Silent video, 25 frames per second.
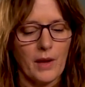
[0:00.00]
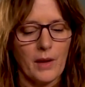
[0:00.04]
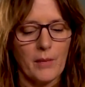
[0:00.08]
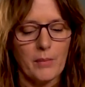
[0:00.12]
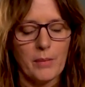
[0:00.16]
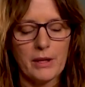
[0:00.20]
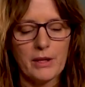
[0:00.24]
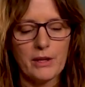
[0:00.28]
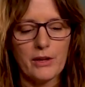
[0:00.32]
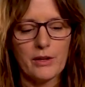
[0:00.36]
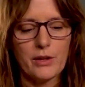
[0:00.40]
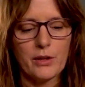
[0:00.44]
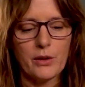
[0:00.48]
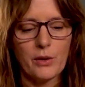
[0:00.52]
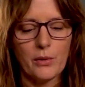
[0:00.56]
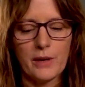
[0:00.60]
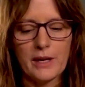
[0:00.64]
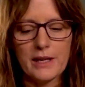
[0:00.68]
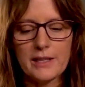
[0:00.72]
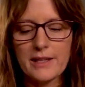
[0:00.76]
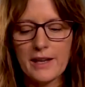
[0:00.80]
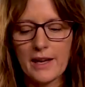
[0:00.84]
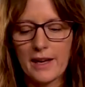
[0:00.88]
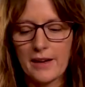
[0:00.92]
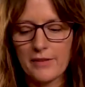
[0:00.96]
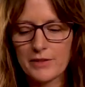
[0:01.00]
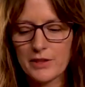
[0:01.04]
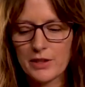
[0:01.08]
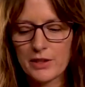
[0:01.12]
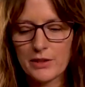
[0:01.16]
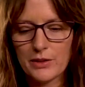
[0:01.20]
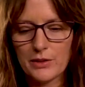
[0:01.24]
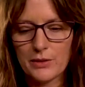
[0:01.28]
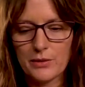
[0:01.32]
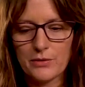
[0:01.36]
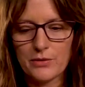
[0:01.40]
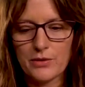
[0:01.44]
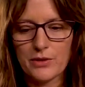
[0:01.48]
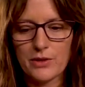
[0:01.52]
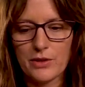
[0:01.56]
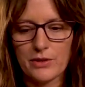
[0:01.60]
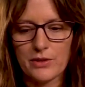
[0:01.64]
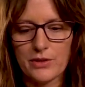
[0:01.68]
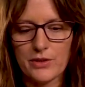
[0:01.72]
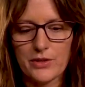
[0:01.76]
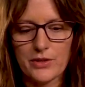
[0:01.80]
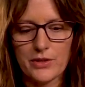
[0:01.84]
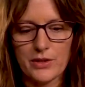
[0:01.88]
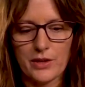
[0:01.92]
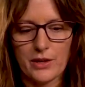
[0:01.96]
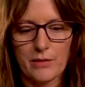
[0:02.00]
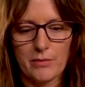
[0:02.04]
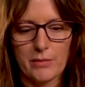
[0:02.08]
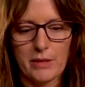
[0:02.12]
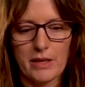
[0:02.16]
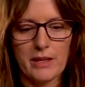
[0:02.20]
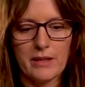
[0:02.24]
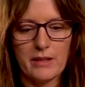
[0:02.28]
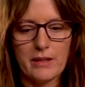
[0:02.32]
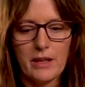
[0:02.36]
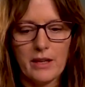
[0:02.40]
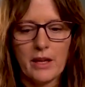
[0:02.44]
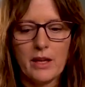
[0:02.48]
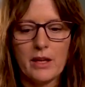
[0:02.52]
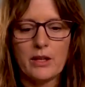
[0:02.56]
but you're going to have to use your discernment.